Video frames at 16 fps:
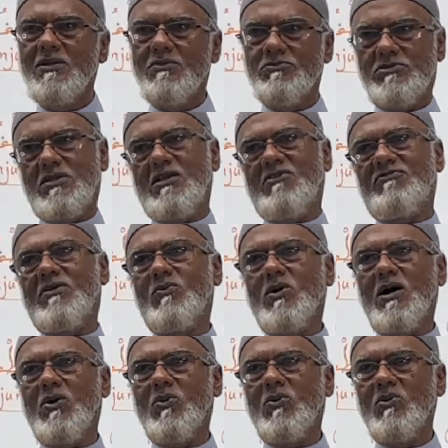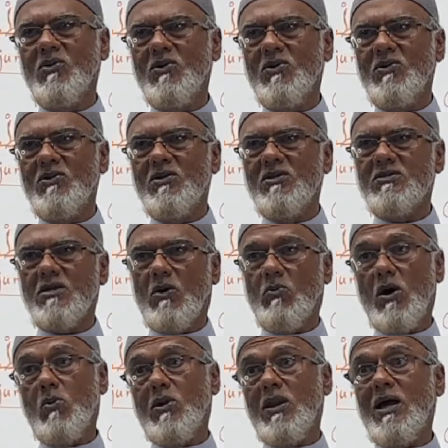It's a different waw. It's called
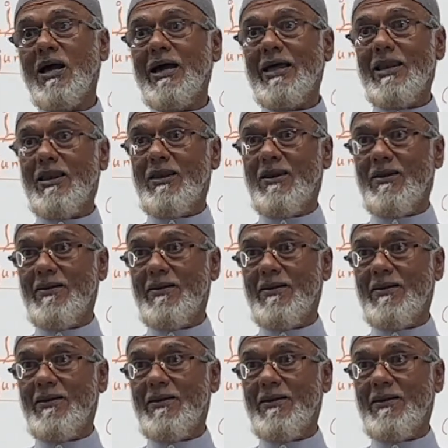waw al-hal.